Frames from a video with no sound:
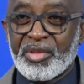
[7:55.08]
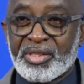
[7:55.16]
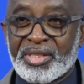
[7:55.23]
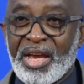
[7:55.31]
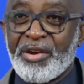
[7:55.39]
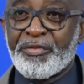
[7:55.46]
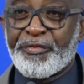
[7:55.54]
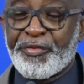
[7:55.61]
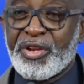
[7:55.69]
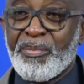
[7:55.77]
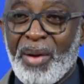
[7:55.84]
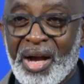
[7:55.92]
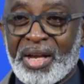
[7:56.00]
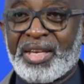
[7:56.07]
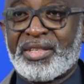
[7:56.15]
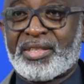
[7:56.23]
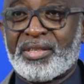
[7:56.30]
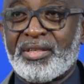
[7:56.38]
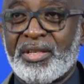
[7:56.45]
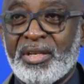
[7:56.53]
tariff-free
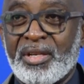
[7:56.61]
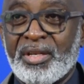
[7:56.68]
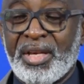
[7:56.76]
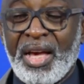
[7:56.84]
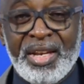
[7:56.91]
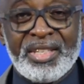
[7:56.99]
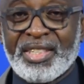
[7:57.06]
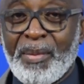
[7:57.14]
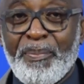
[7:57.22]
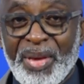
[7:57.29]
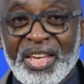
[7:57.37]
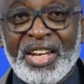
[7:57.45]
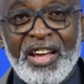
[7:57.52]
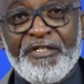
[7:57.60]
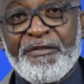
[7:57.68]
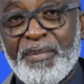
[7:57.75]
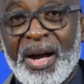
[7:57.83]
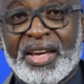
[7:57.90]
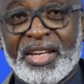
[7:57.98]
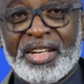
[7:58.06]
market. And it's a big enough
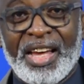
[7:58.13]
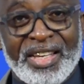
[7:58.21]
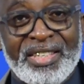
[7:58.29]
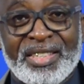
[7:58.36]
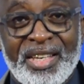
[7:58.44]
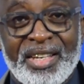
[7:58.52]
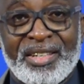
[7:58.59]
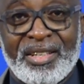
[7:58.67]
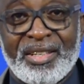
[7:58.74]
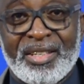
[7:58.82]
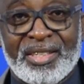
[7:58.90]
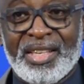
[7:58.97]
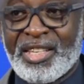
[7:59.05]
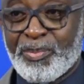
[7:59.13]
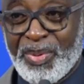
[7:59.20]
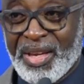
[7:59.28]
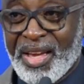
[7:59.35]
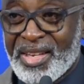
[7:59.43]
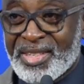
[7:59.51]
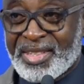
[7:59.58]
market, like I said. It's as
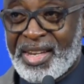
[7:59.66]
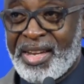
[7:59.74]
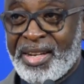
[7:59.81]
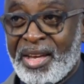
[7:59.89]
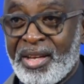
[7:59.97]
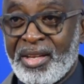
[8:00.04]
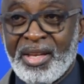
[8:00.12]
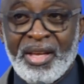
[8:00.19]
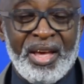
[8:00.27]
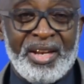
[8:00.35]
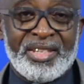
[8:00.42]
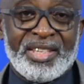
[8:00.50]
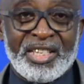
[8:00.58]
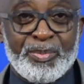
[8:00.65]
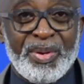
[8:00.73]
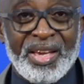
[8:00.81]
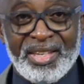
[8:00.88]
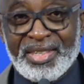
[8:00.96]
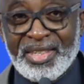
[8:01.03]
big as China, and it's as big as